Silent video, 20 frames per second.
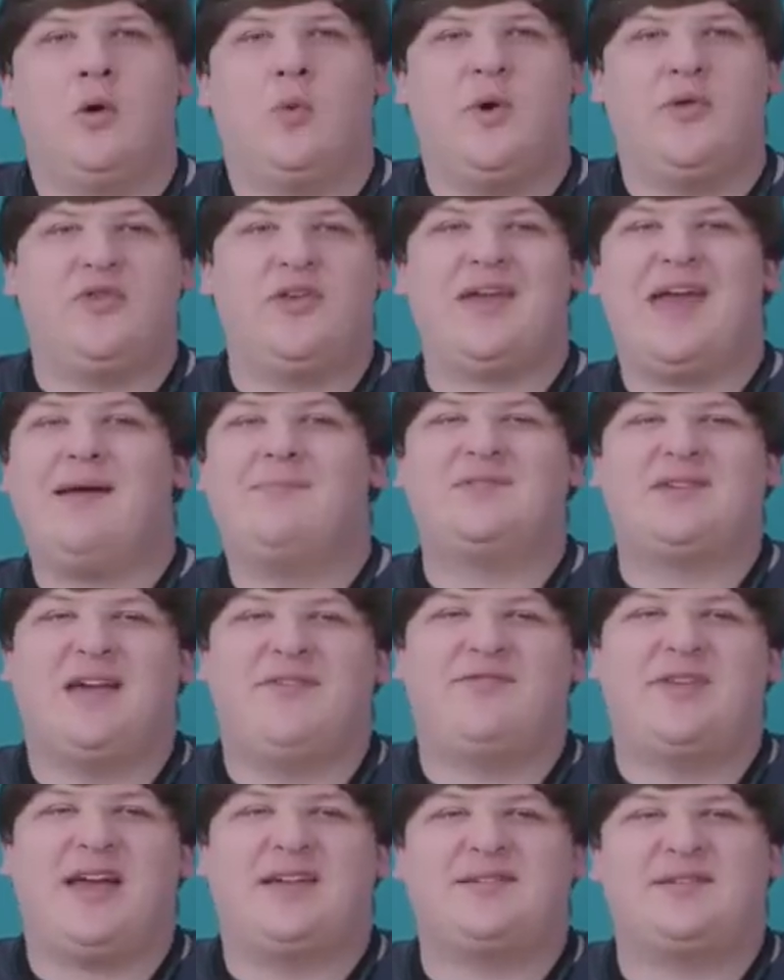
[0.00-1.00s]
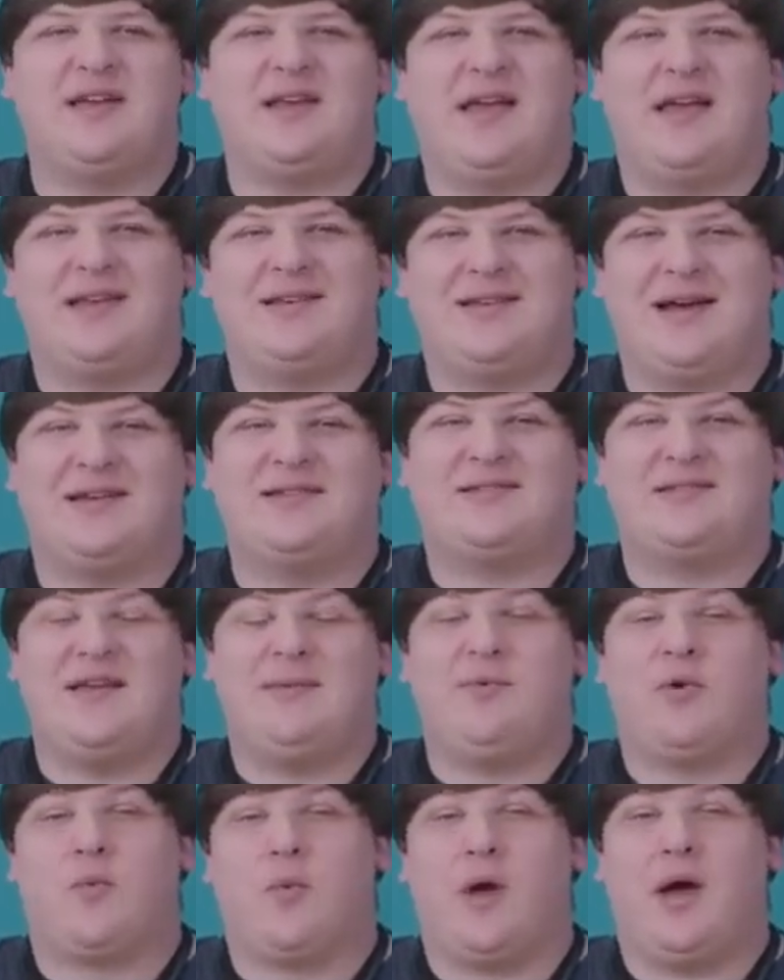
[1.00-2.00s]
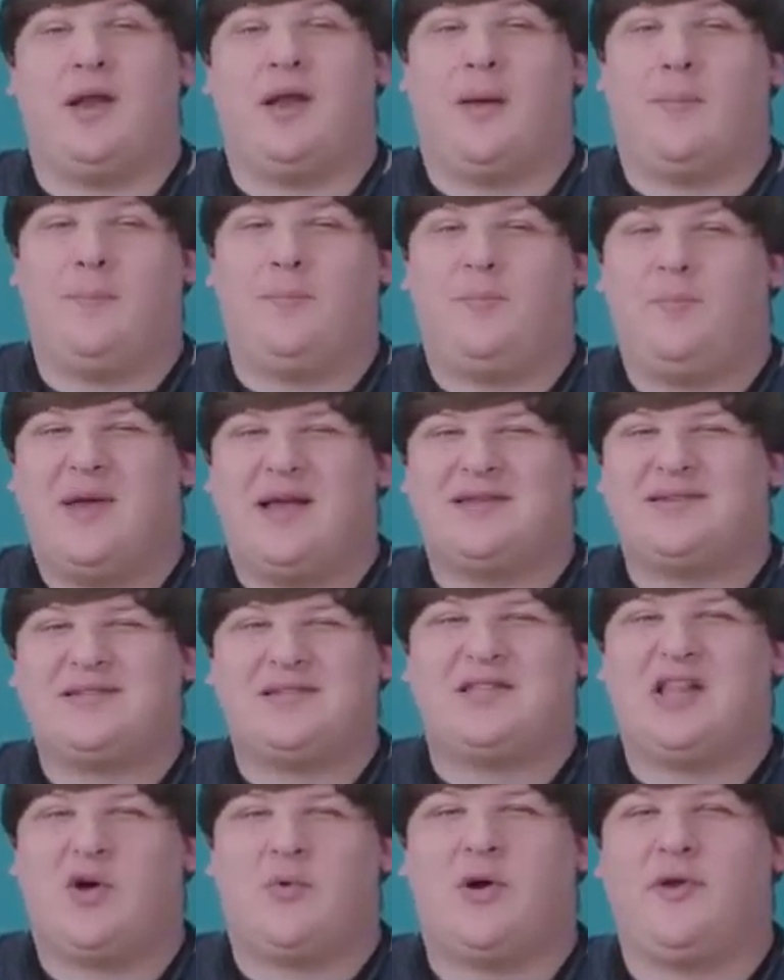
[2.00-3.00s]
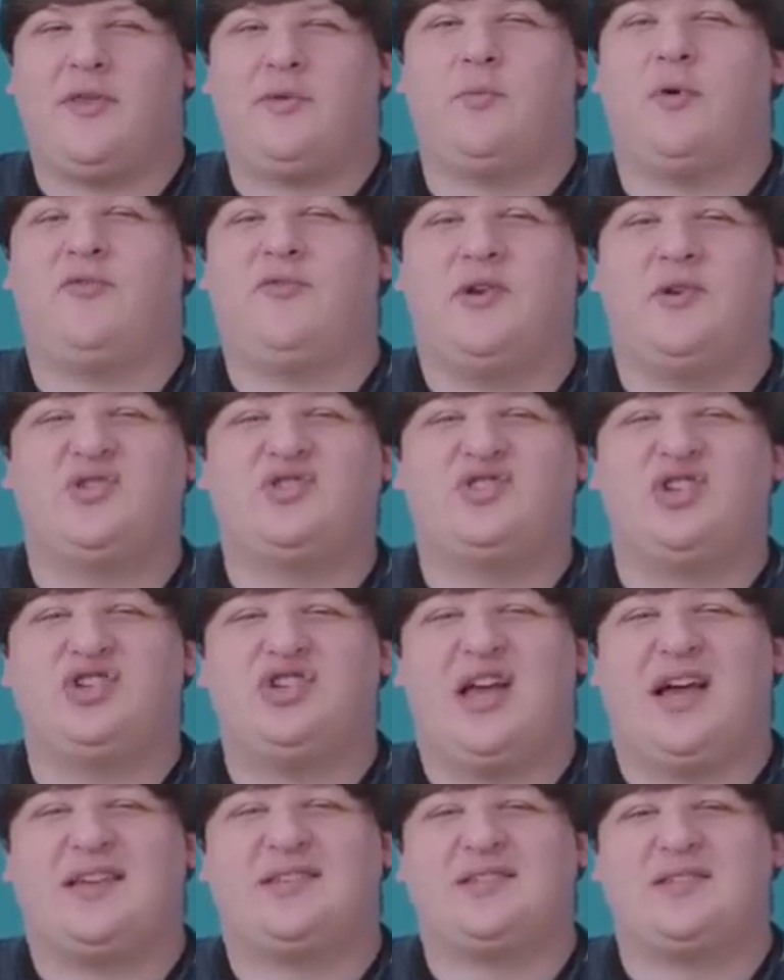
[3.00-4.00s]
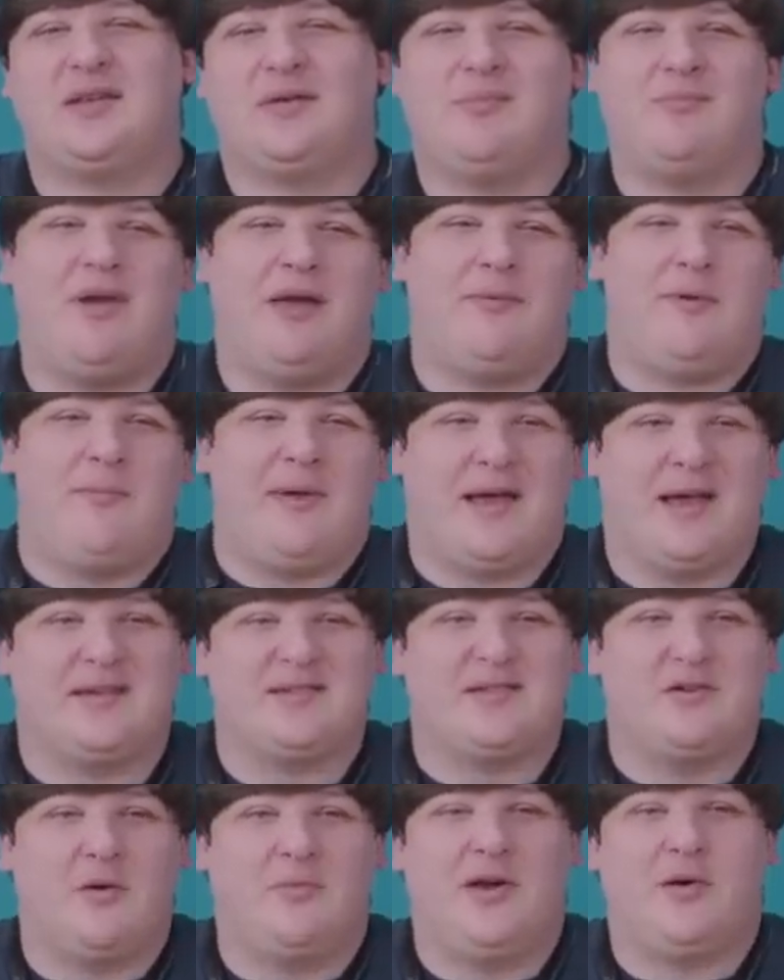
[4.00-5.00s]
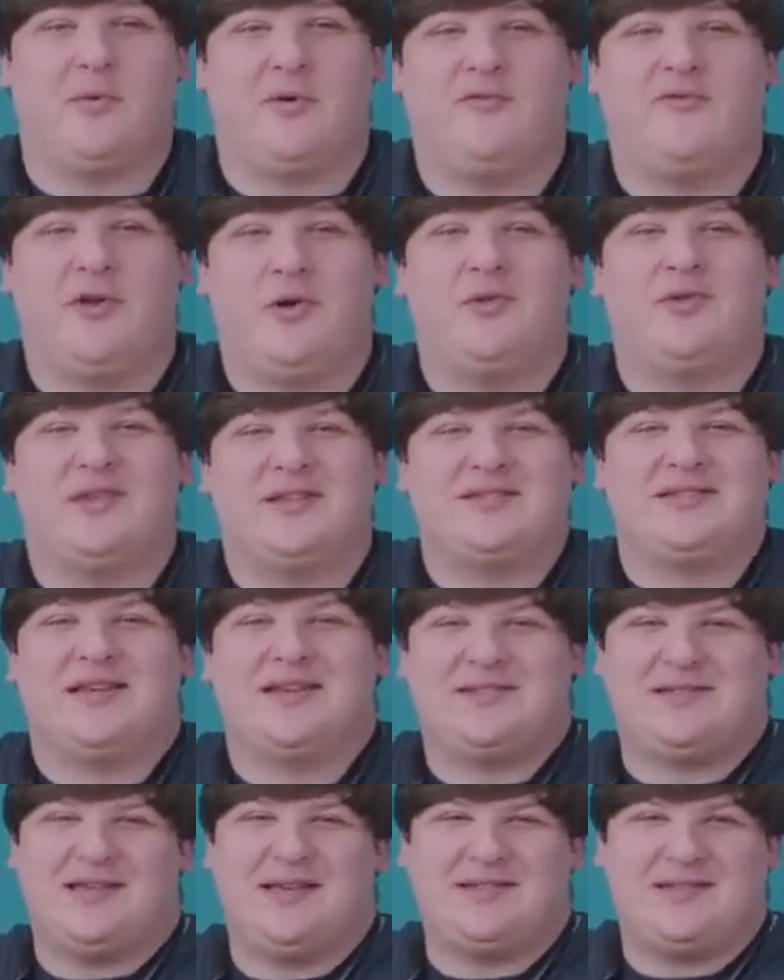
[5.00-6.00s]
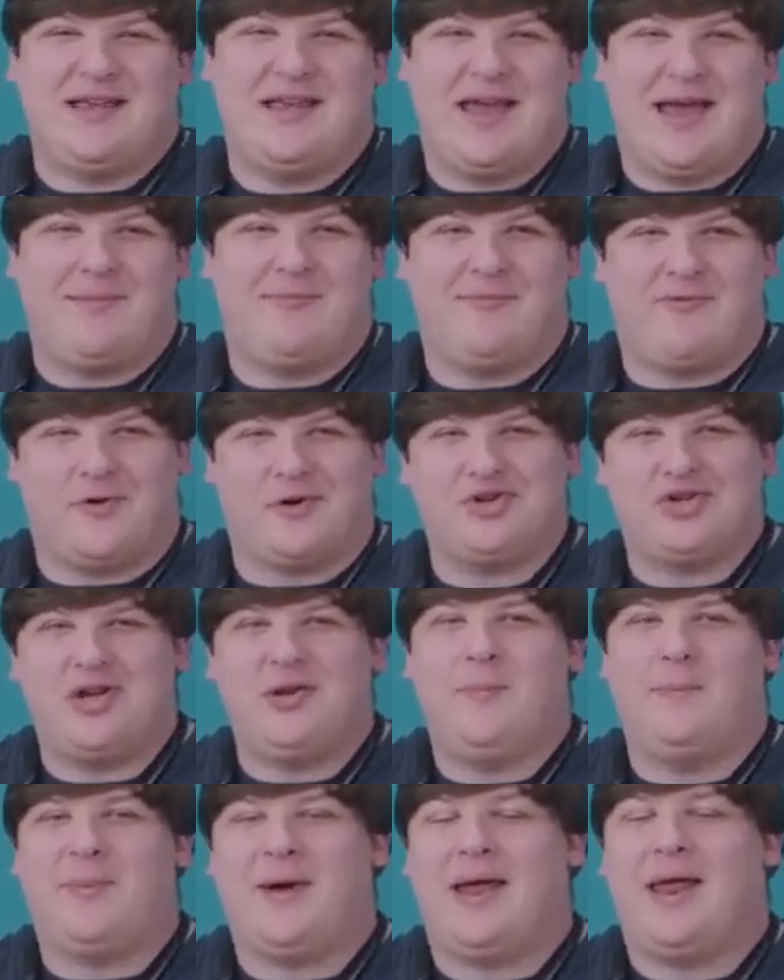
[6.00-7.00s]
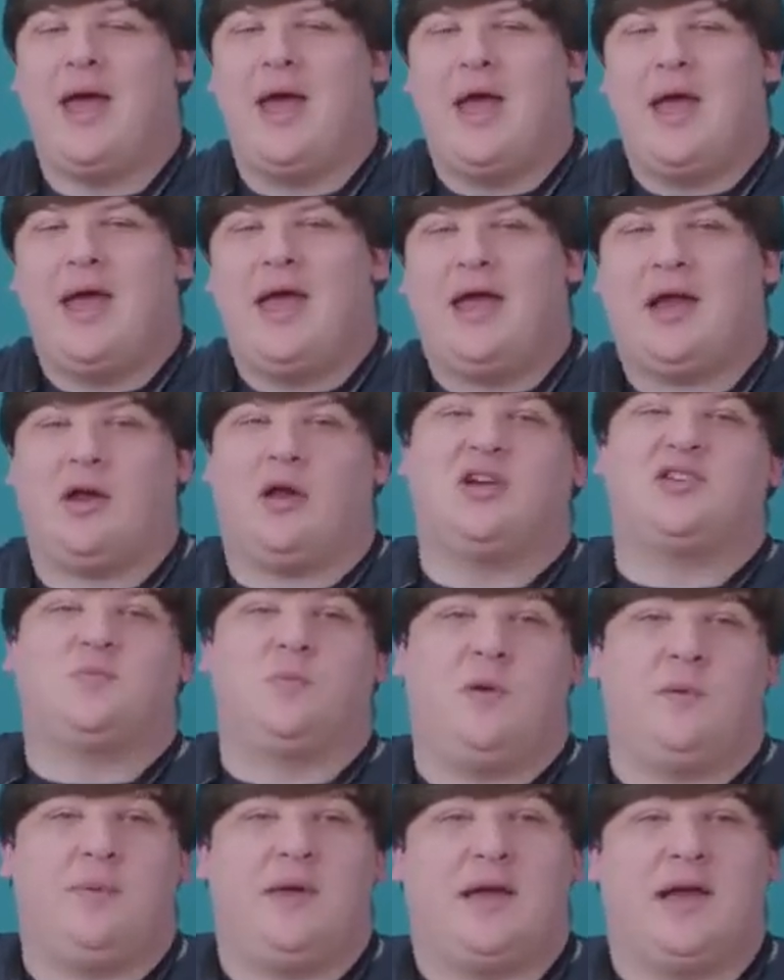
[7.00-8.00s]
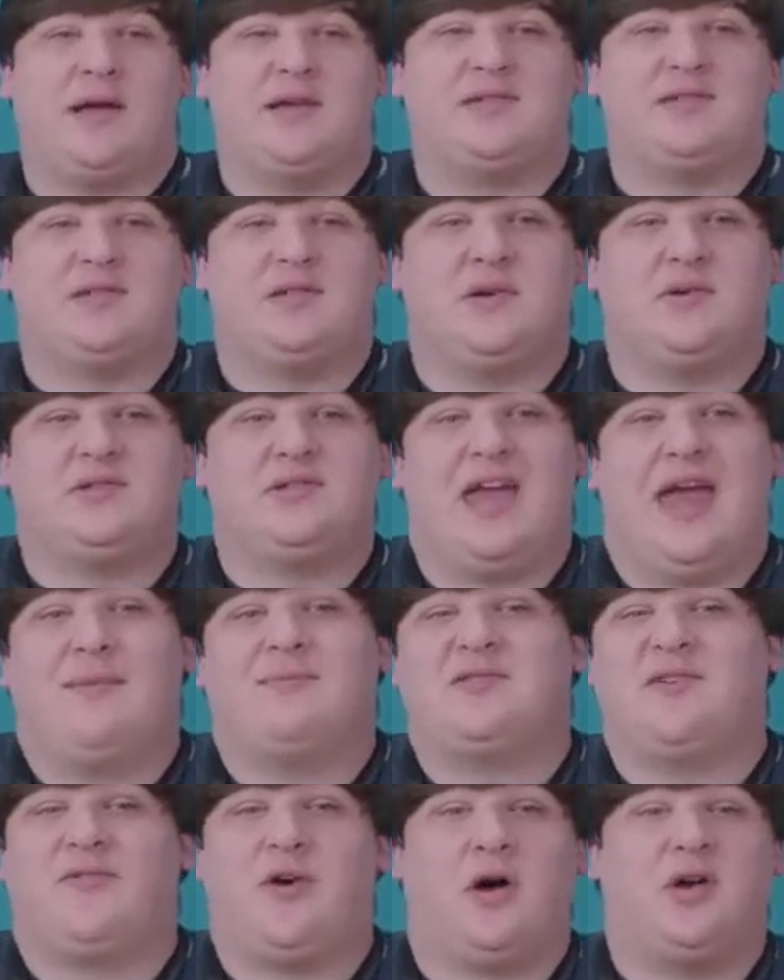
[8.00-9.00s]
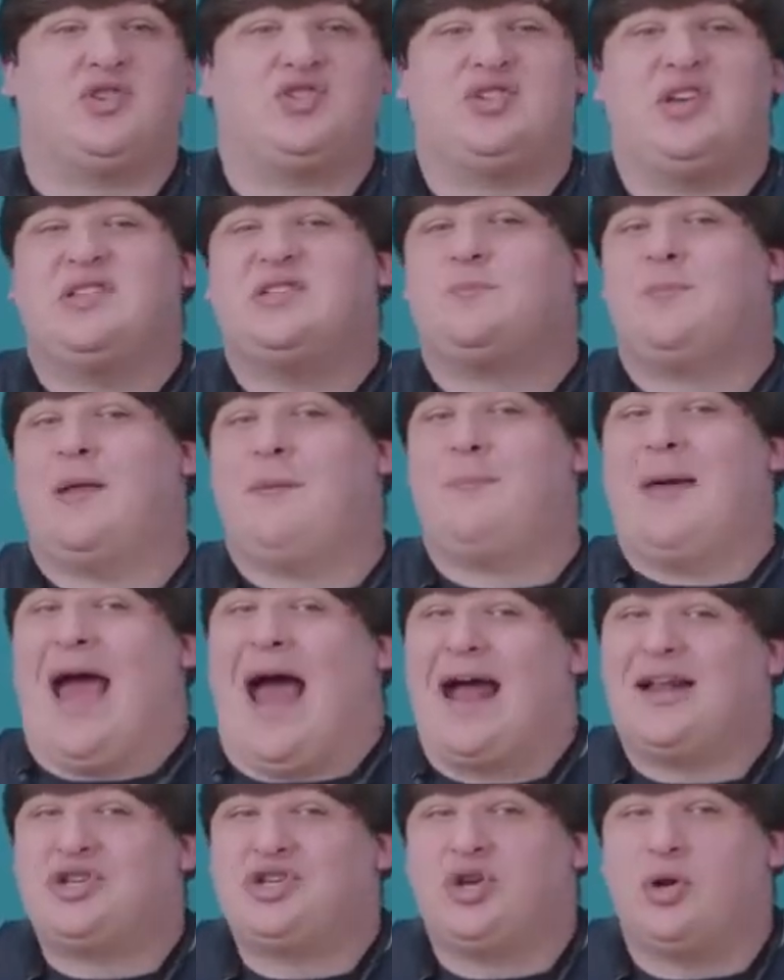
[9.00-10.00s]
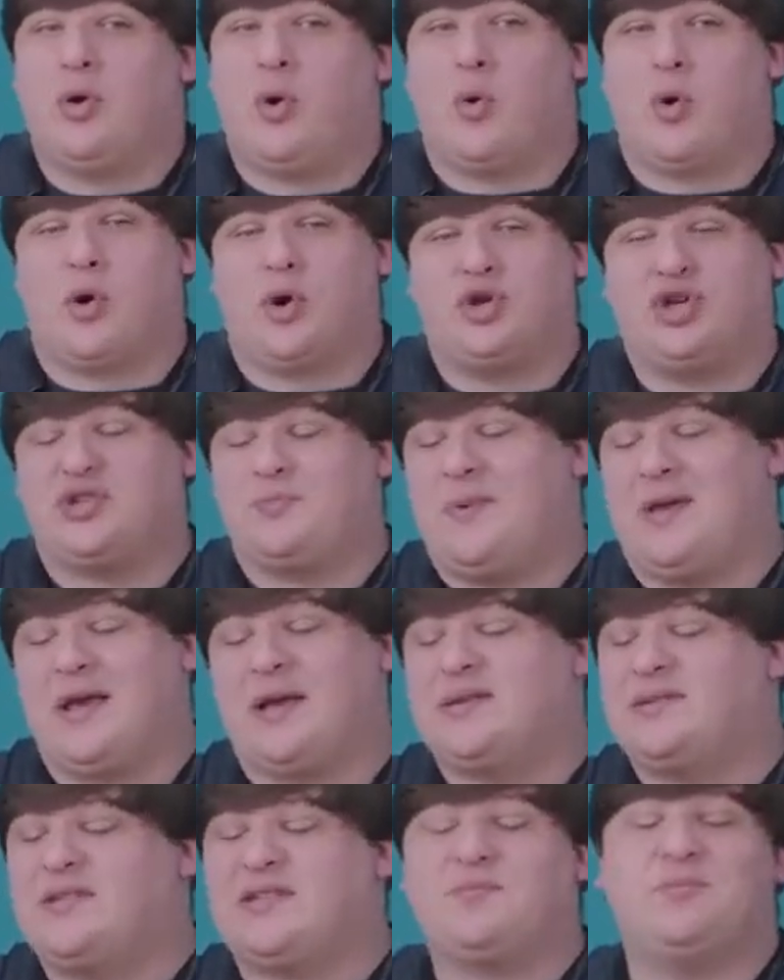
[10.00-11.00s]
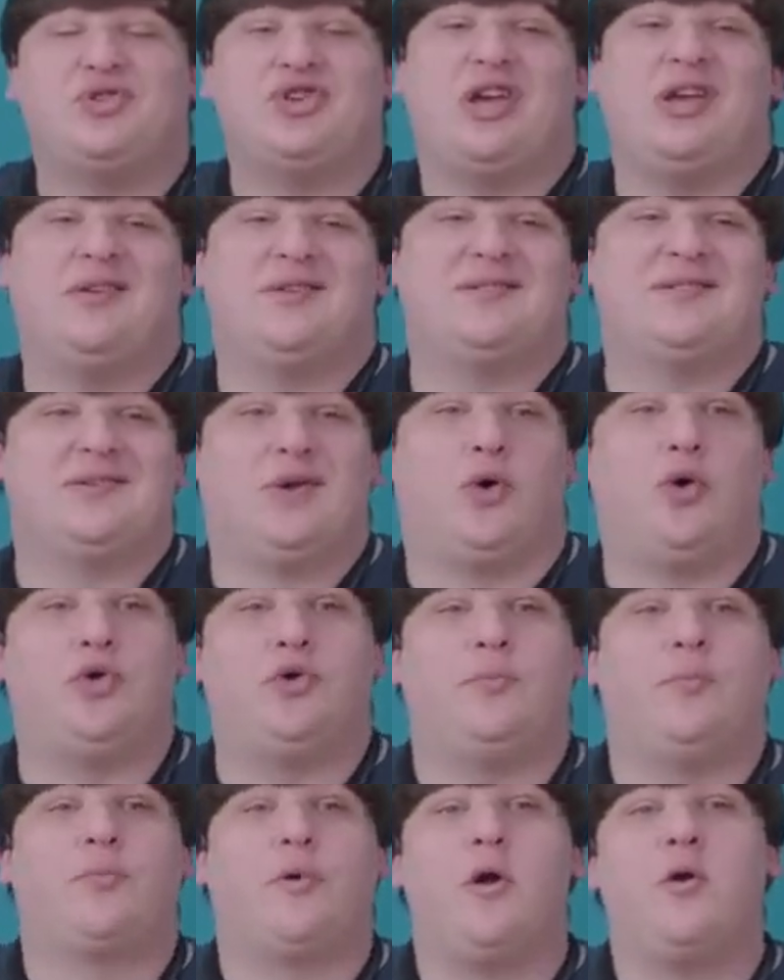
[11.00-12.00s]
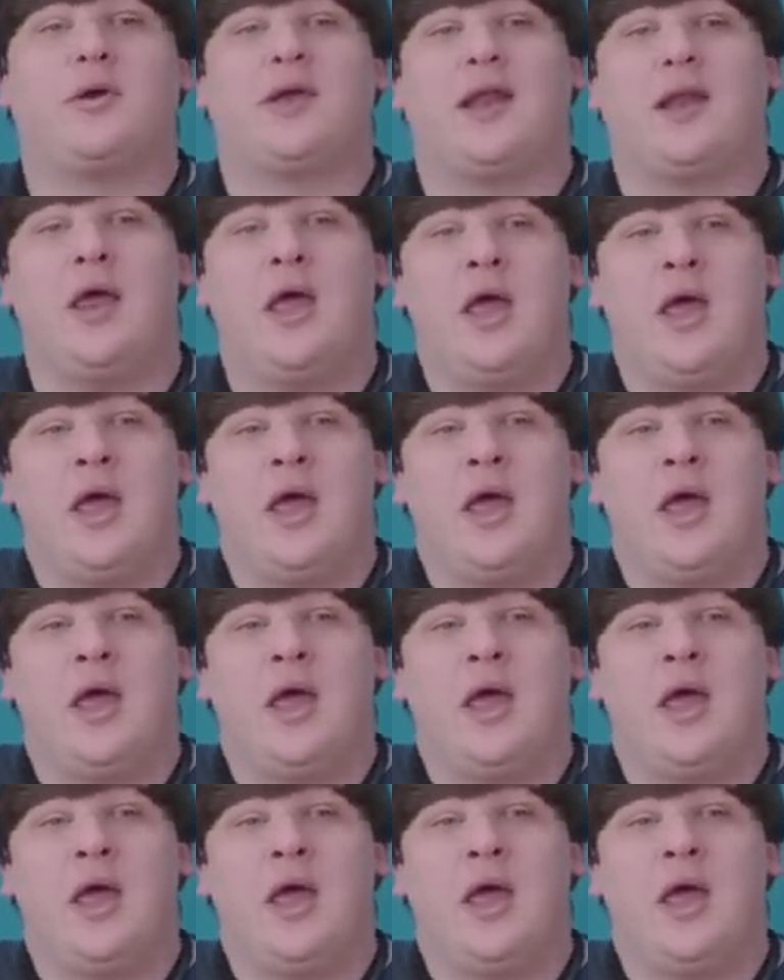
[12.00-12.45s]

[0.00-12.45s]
With the games I've tested, it does seem to run a bit slower than reviews suggest, maybe because nobody reviewed the 660M version, but it could also be because those games have all since been patched, or just because this machine is old and broken.